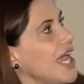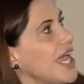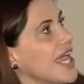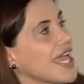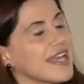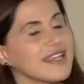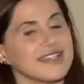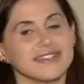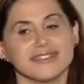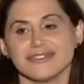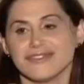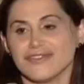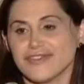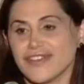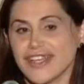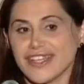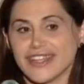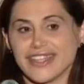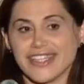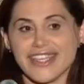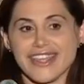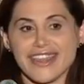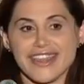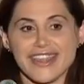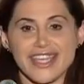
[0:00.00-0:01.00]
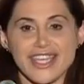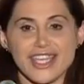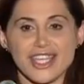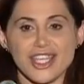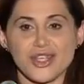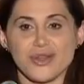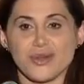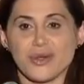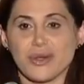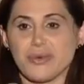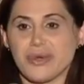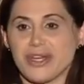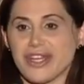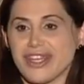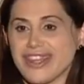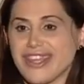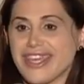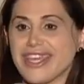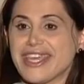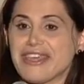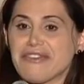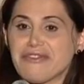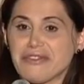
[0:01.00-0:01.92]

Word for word: And finally, thank you. I want to thank